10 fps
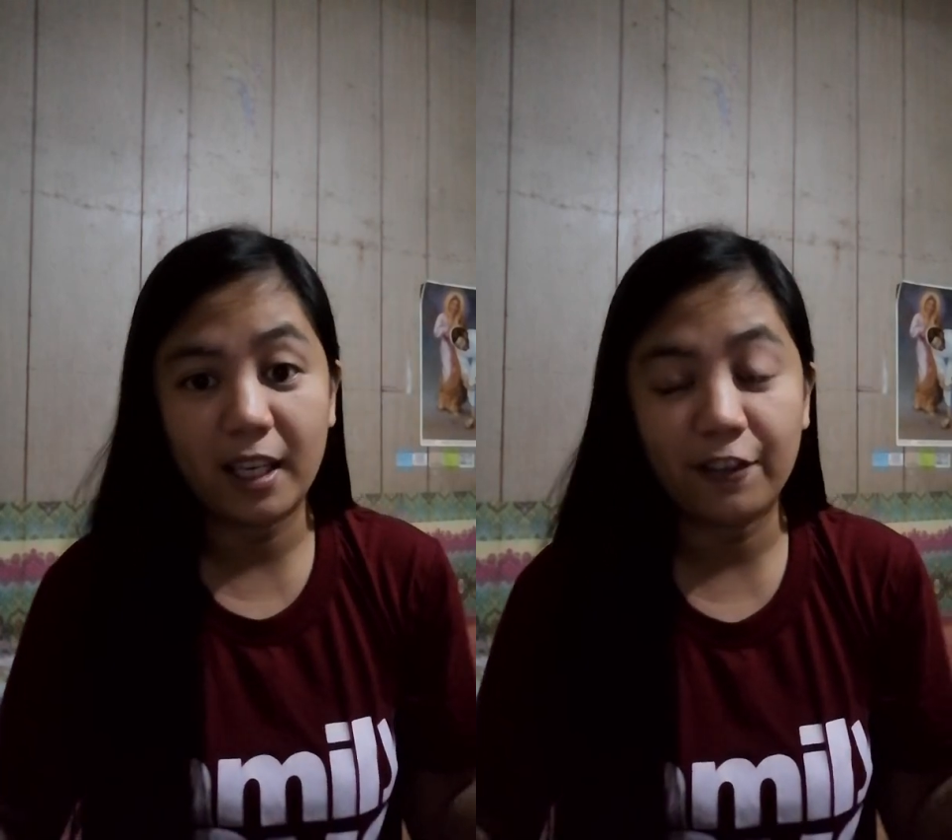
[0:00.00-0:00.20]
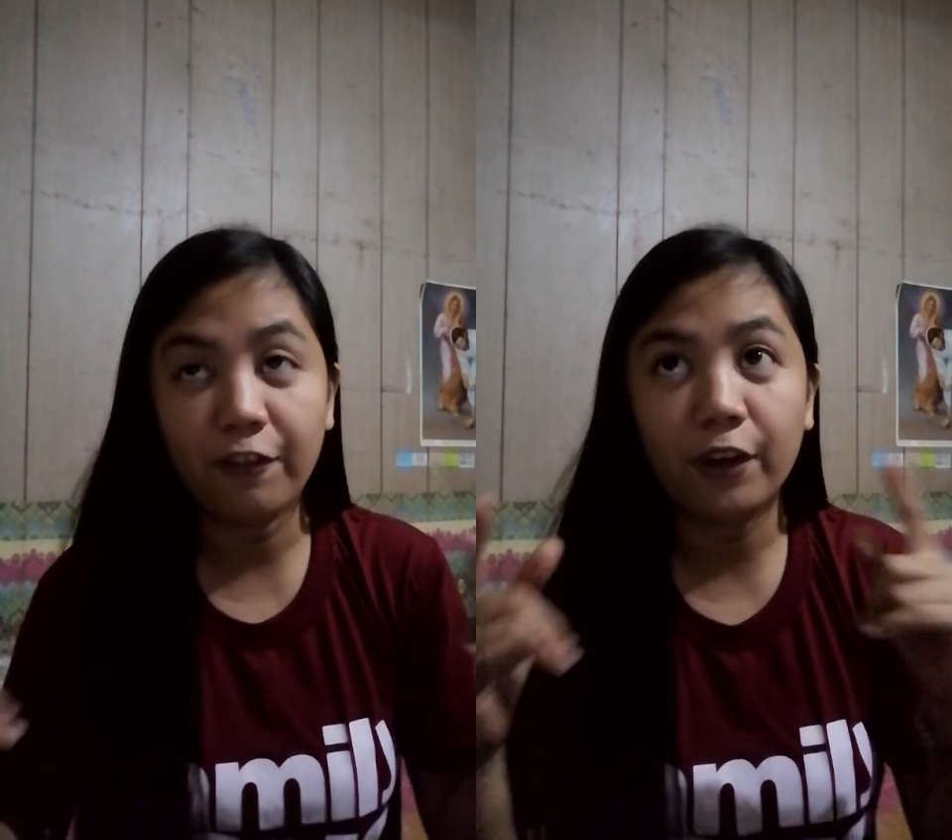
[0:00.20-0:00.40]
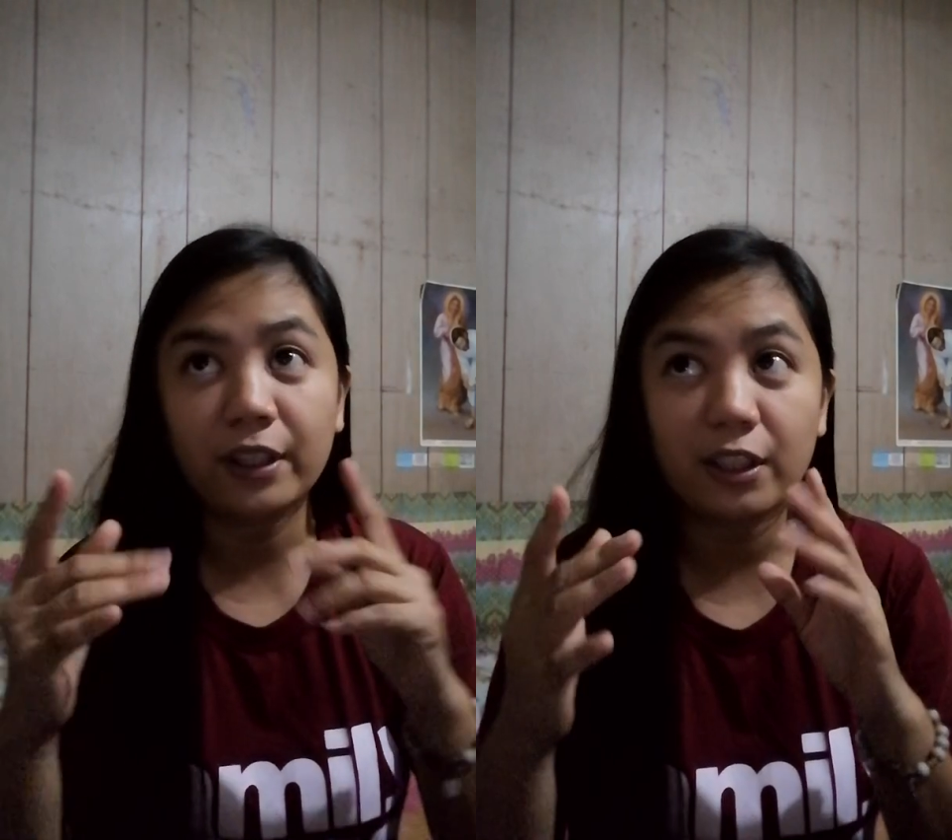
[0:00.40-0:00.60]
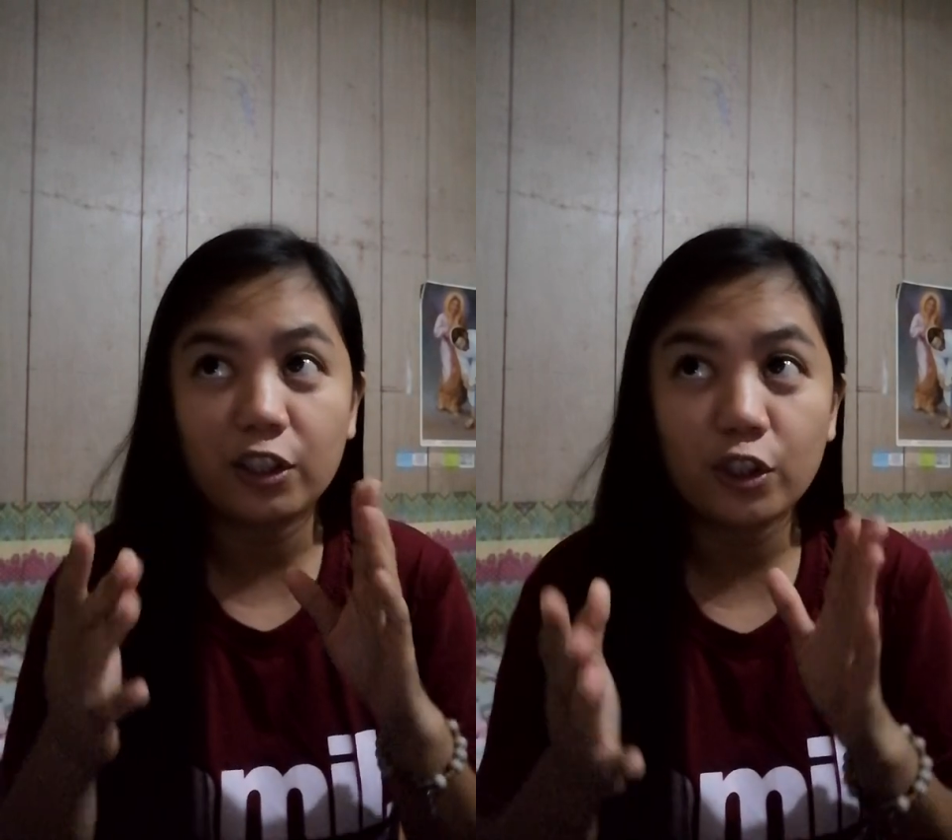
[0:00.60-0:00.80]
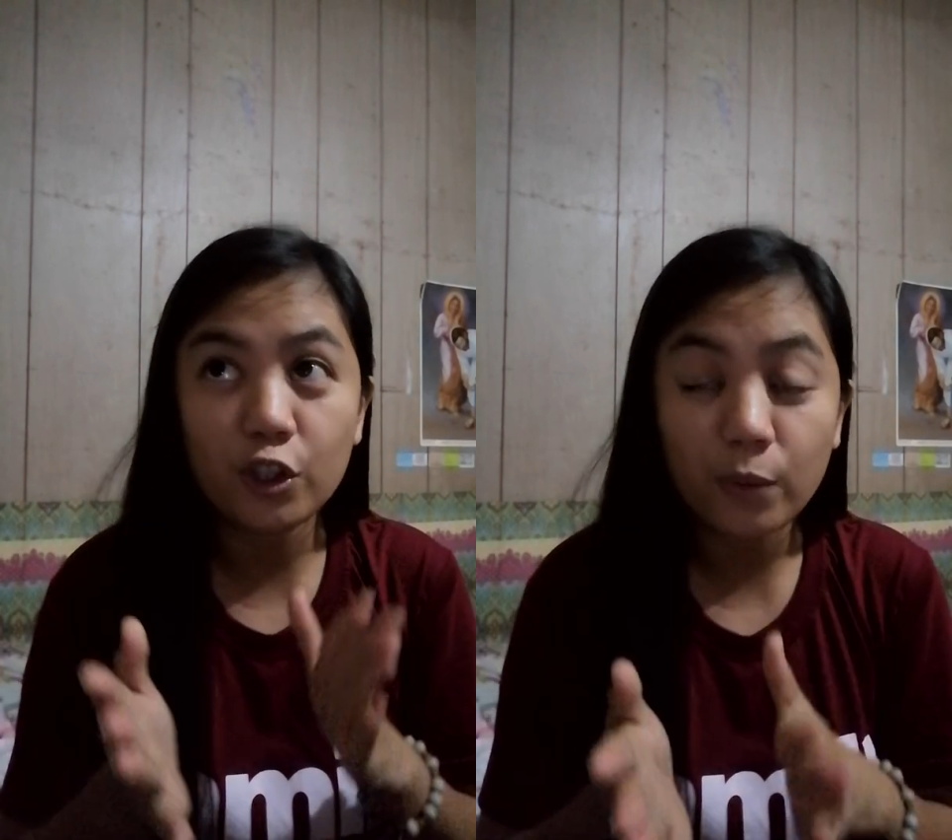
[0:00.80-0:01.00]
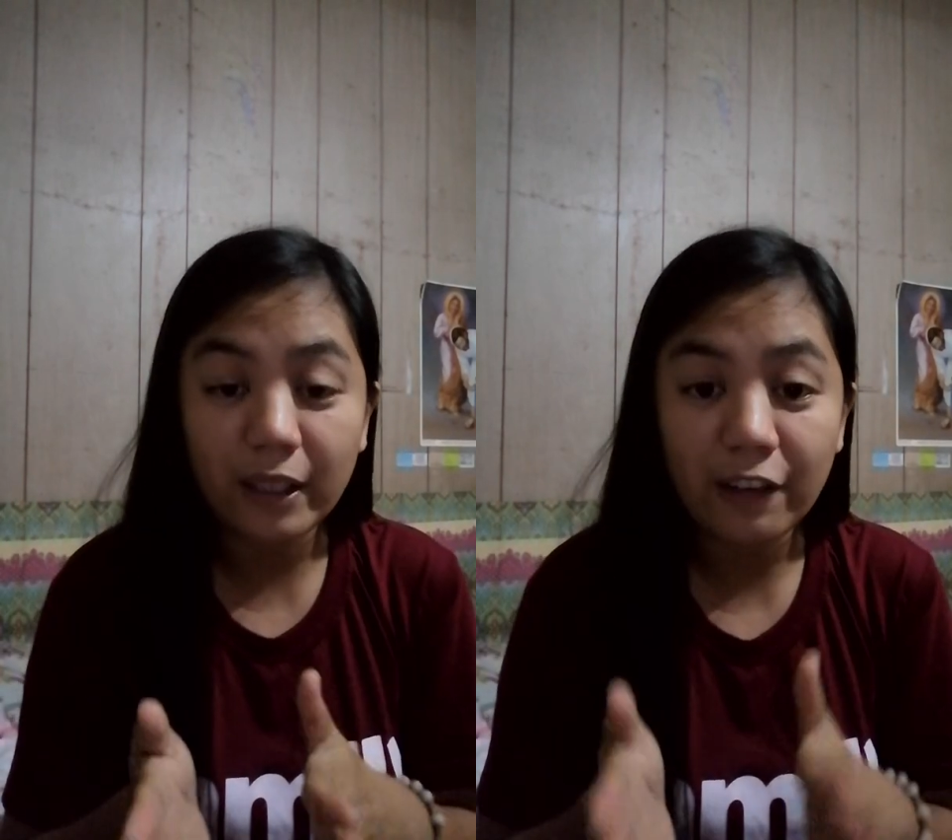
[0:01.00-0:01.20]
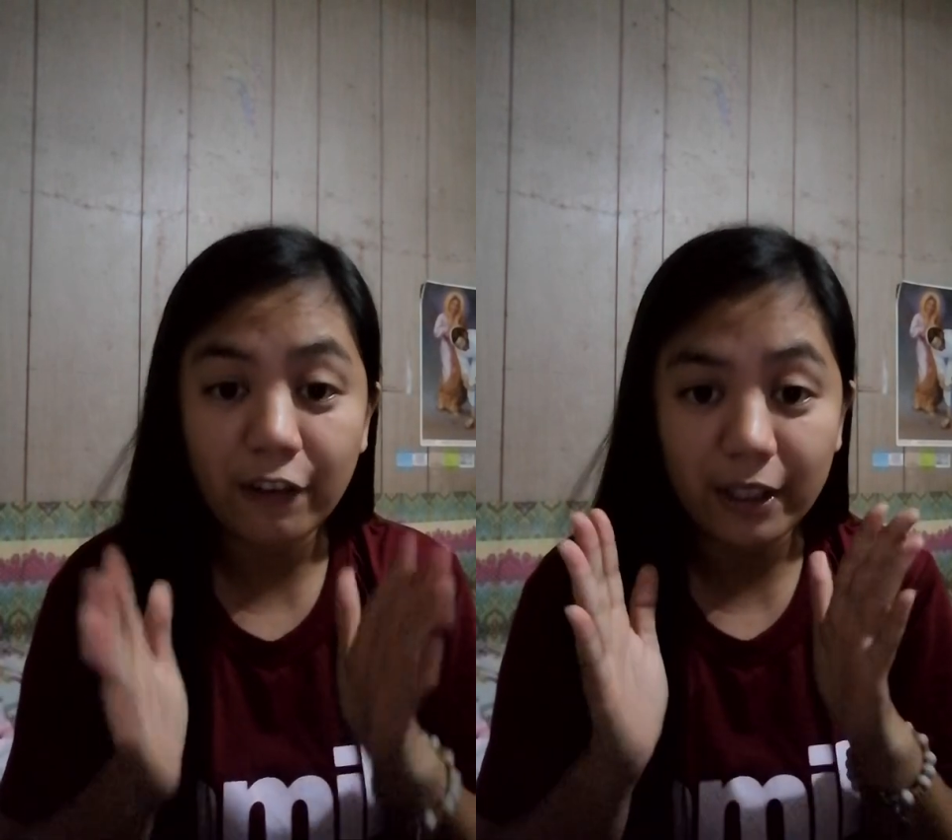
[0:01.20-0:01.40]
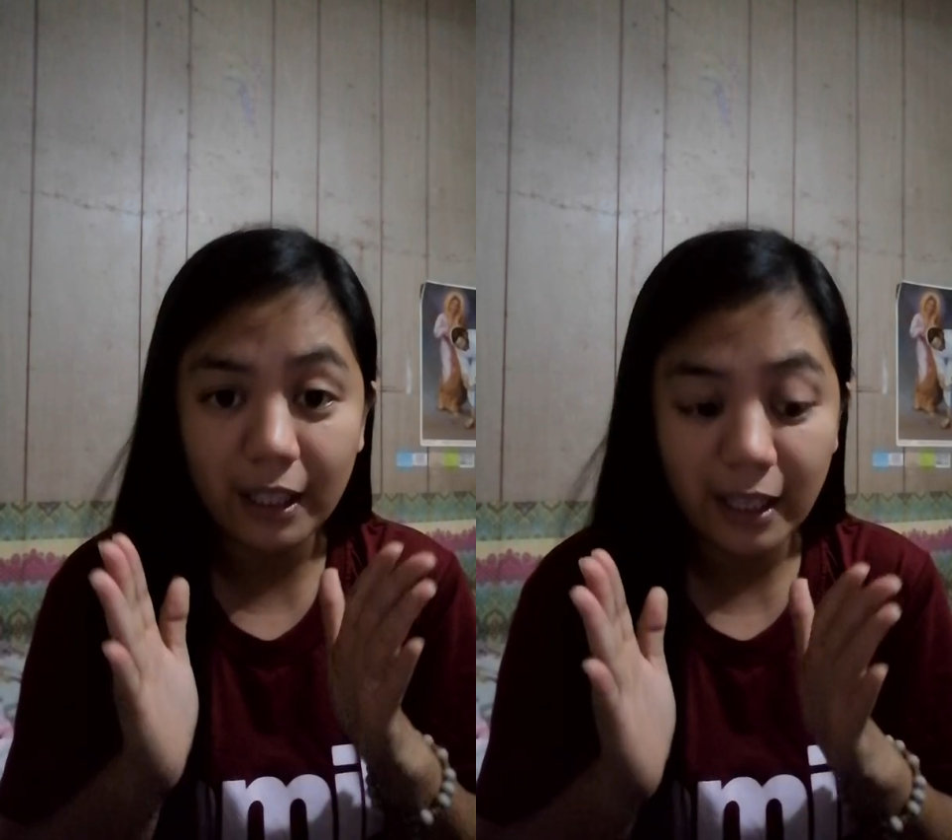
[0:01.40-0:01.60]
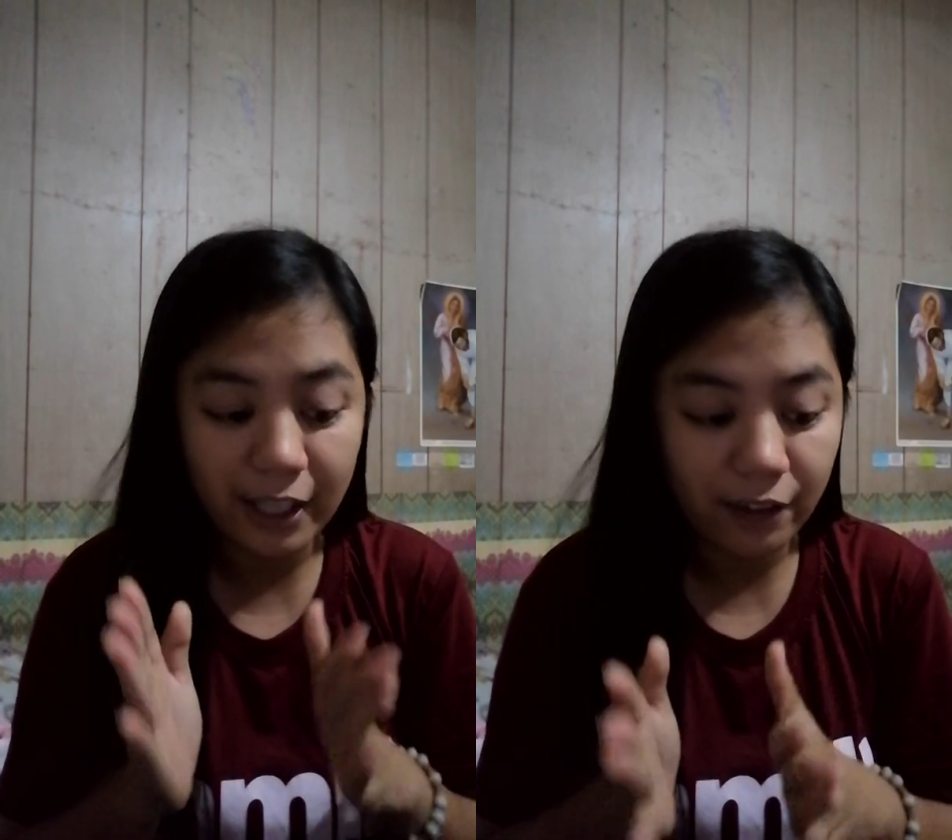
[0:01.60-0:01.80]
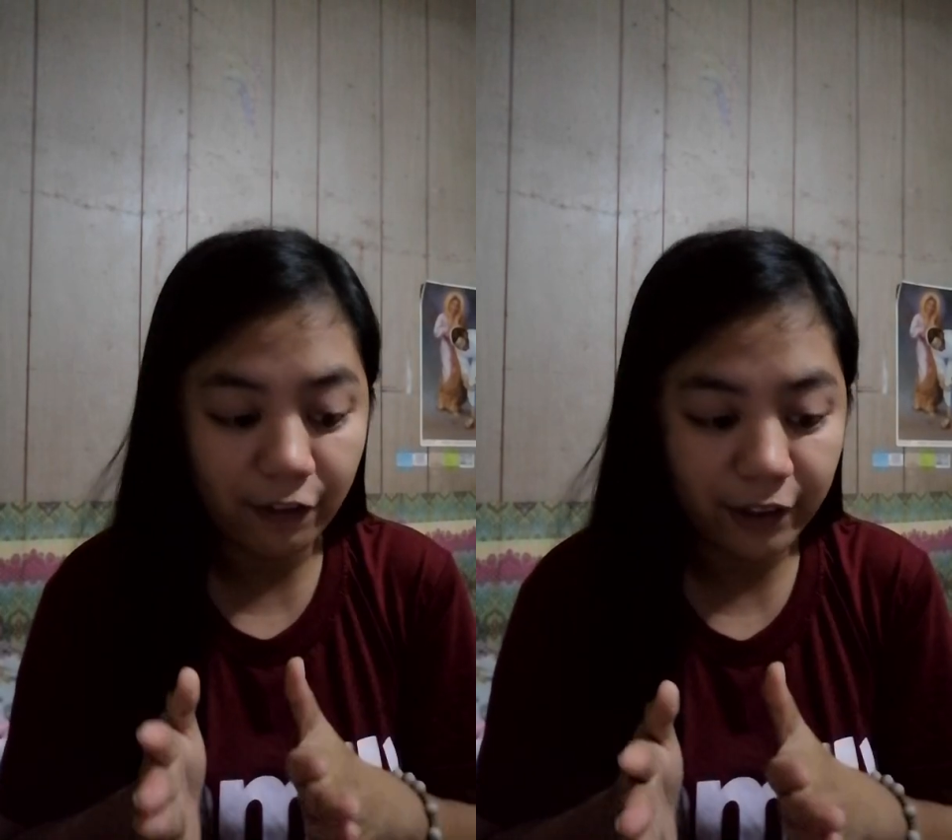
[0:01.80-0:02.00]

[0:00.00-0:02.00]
for usually for the